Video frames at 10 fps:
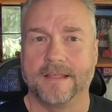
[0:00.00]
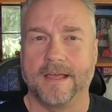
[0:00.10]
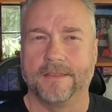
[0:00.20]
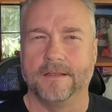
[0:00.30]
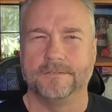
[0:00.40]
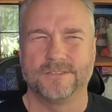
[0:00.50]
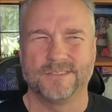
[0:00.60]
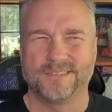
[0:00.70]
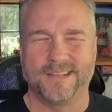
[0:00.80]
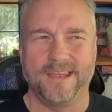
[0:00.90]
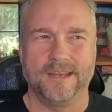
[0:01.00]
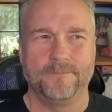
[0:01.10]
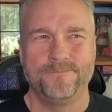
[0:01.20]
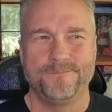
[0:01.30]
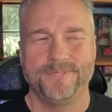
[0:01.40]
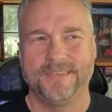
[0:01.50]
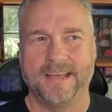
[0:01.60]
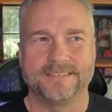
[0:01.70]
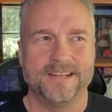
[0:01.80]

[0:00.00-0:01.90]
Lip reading: that. That's just like, that's